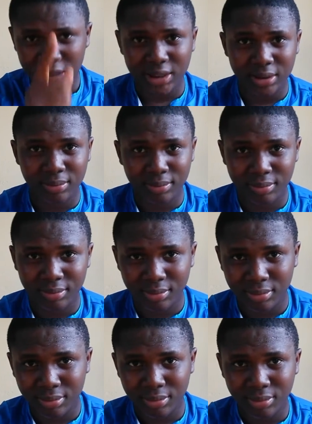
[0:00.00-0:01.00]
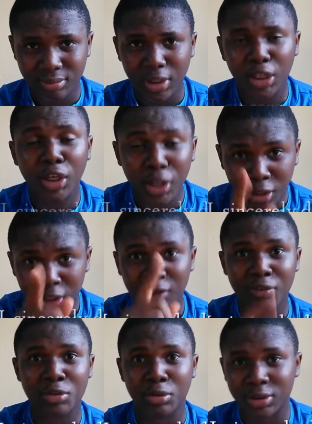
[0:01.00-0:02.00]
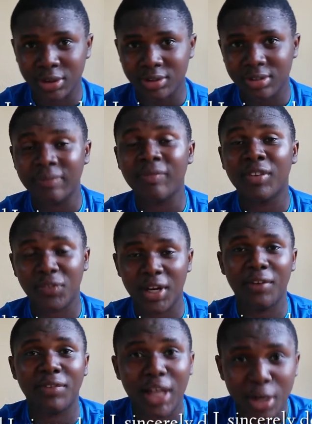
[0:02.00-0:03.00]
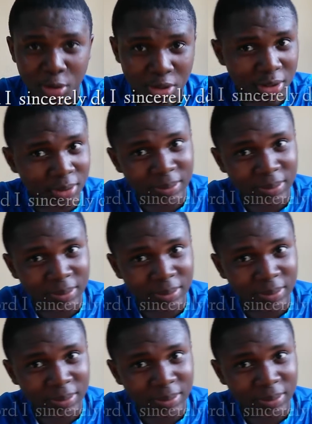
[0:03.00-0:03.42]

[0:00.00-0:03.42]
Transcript: it, and you're gonna give it to us. 5000.